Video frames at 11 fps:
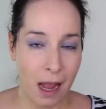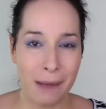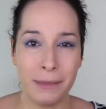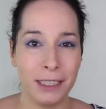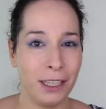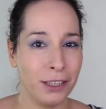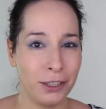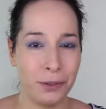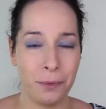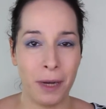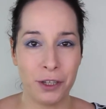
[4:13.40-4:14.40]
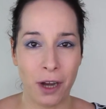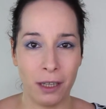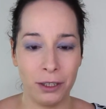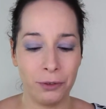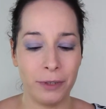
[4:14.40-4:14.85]
I'm not gonna do much
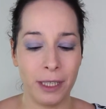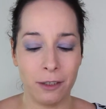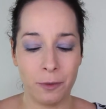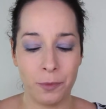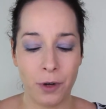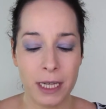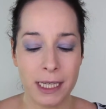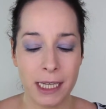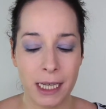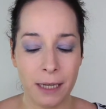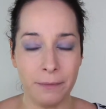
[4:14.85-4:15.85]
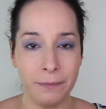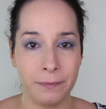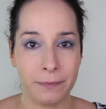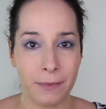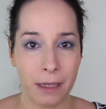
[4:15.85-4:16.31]
contouring or bronzing,
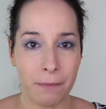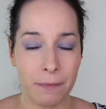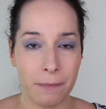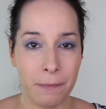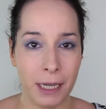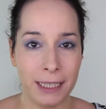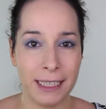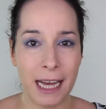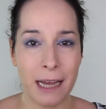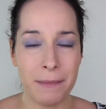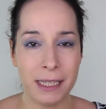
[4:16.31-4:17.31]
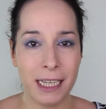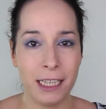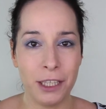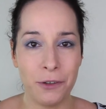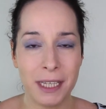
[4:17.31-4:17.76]
but I'm
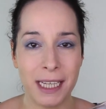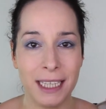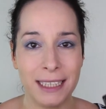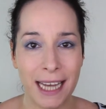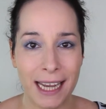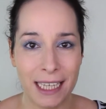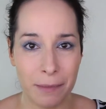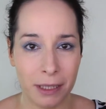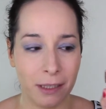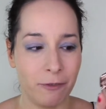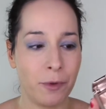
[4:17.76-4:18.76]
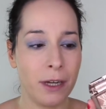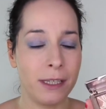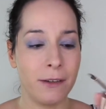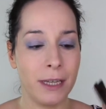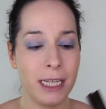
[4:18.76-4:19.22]
still using a tiny bit of
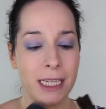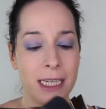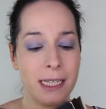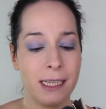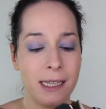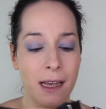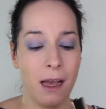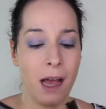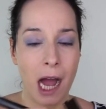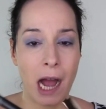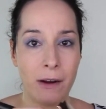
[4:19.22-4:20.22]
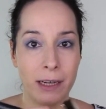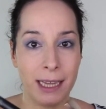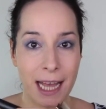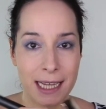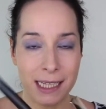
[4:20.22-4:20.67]
bronzer. This is
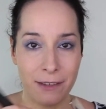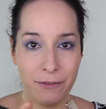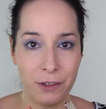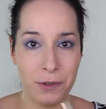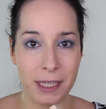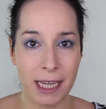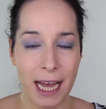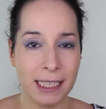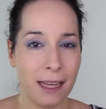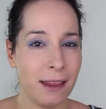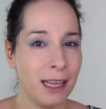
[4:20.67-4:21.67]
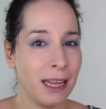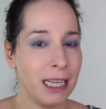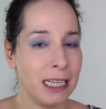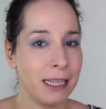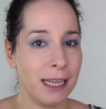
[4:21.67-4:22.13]
Hourglass Diffused Light. I think
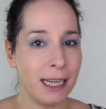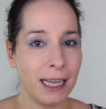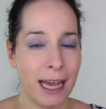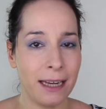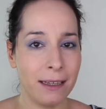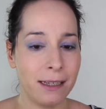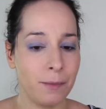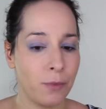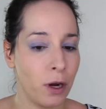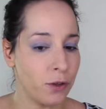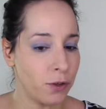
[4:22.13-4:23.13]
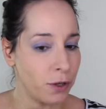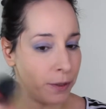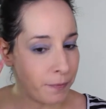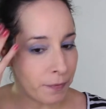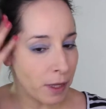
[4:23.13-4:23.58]
this is their lightest
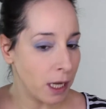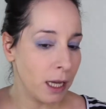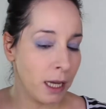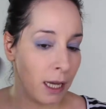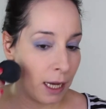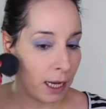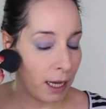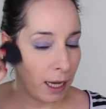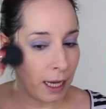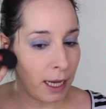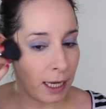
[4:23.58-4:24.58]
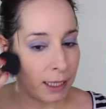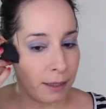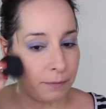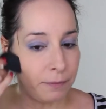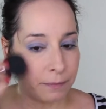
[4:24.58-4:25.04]
bronzer,
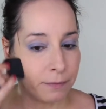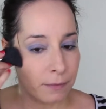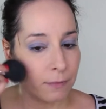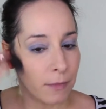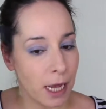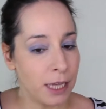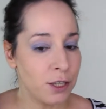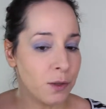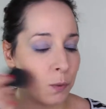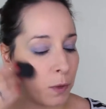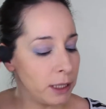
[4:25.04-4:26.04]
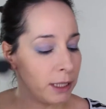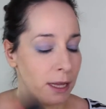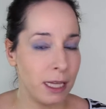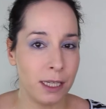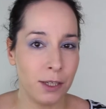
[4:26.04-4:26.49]
and I just
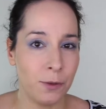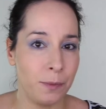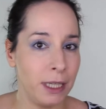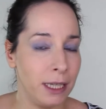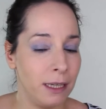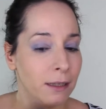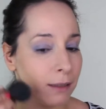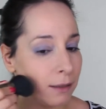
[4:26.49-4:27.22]
want this to be